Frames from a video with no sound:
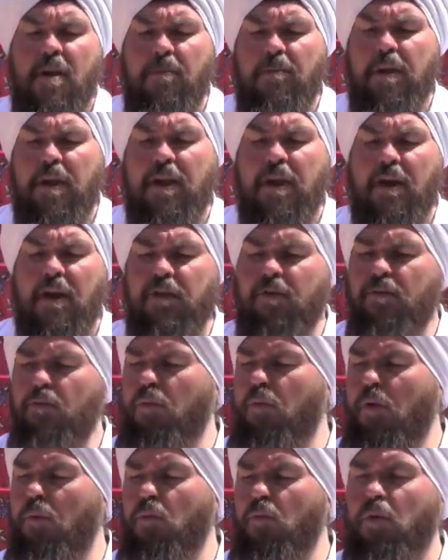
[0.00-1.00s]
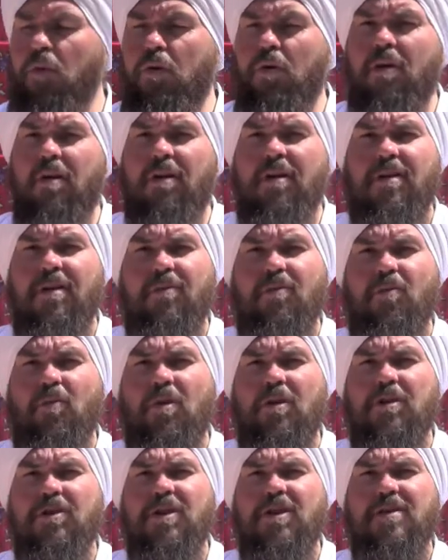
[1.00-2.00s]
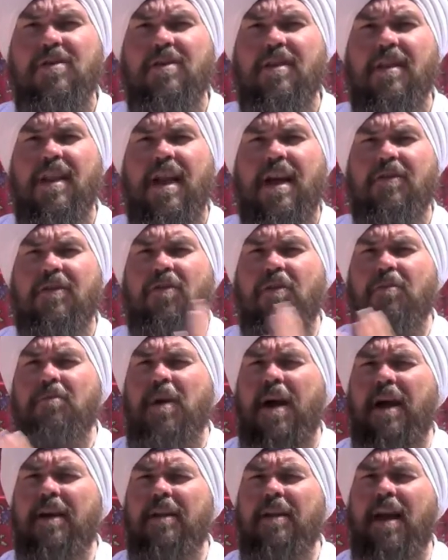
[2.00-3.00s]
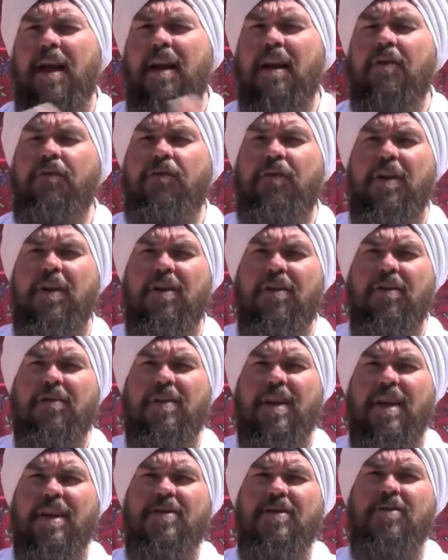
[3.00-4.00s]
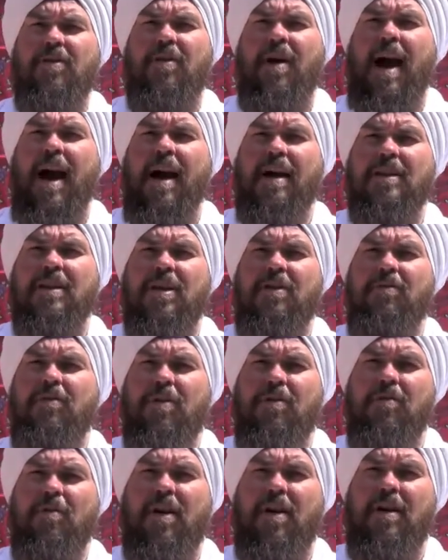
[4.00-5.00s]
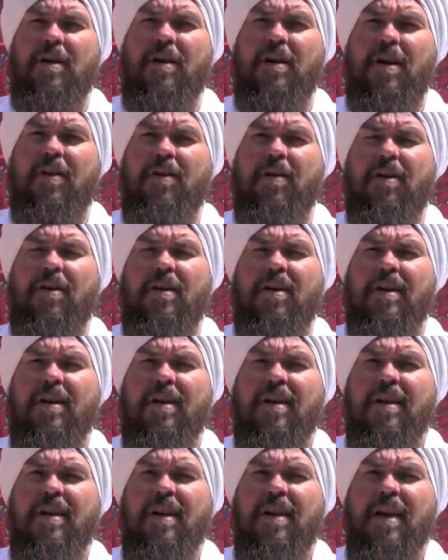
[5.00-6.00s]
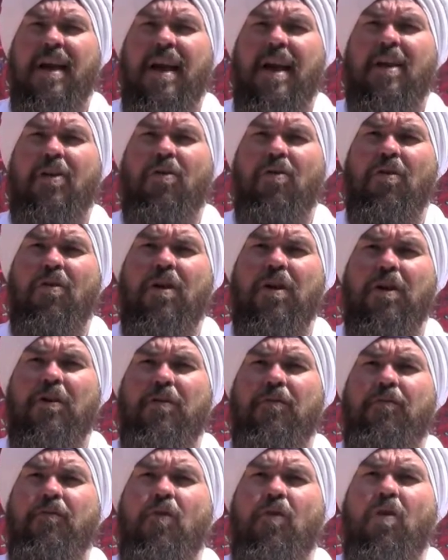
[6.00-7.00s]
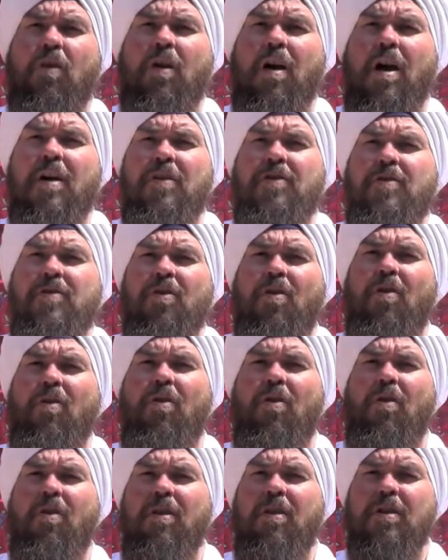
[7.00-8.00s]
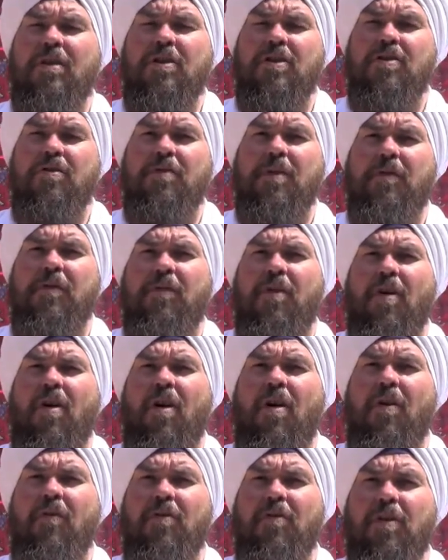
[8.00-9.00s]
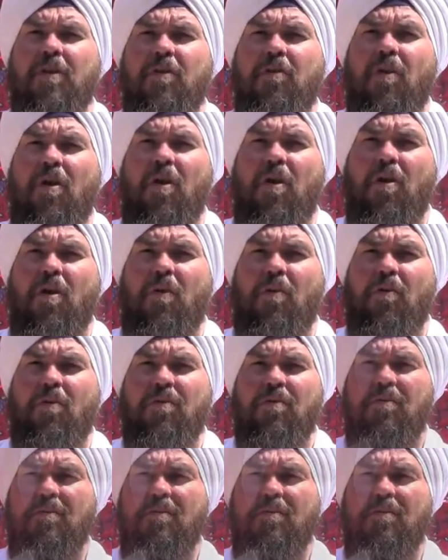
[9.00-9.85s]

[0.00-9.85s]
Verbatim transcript: because we're just electromagnetic fields interacting with one another in order for our soul to evolve and grow.